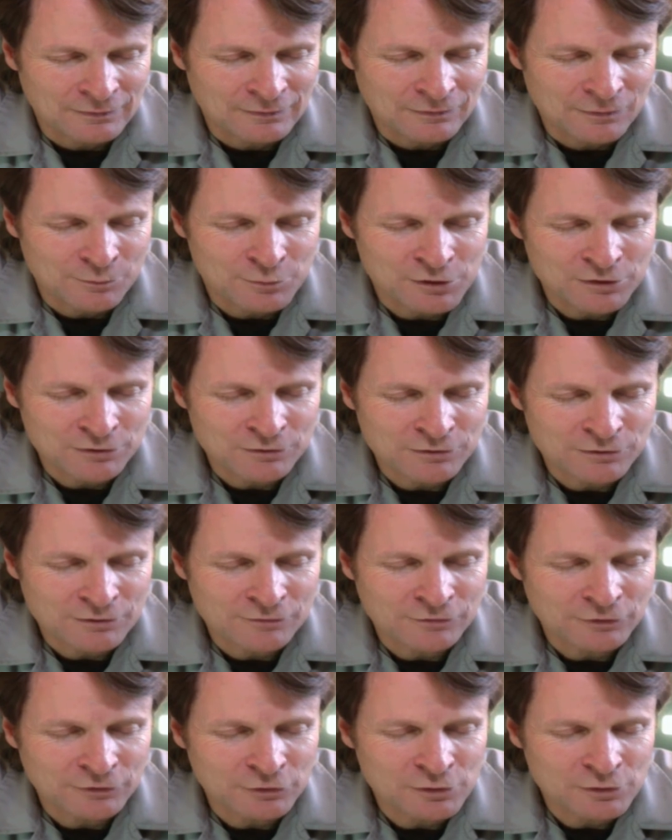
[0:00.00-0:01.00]
The birth
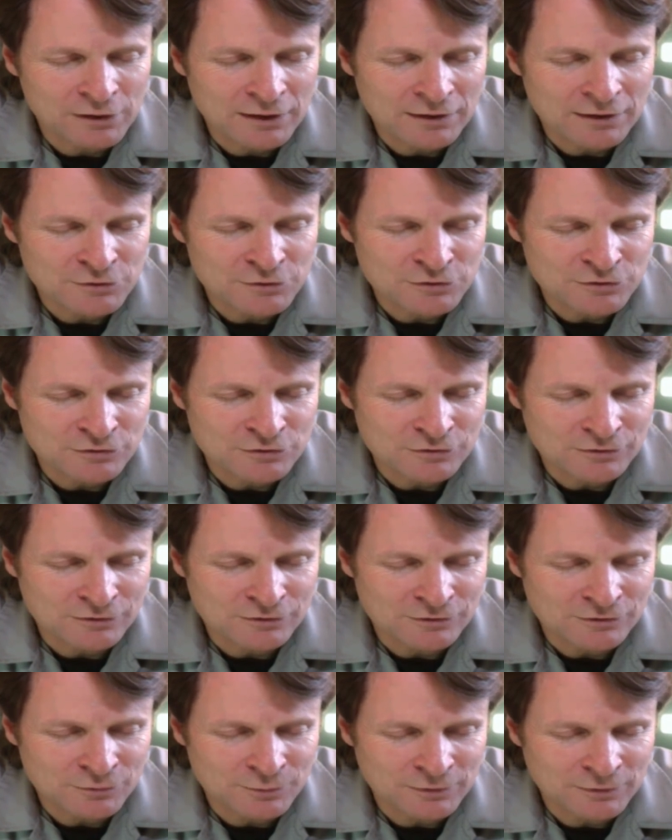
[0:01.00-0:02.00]
of a new
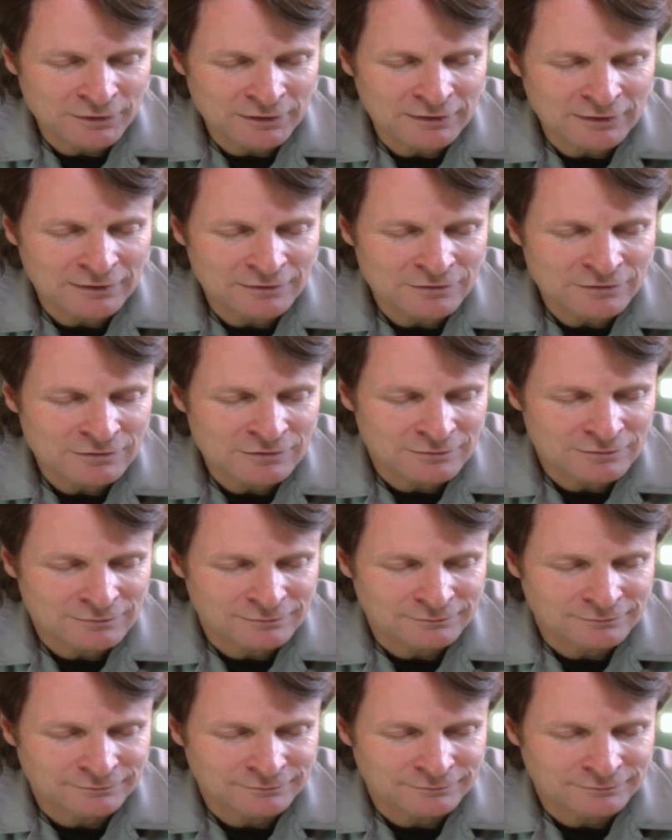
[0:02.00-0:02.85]
consciousness within us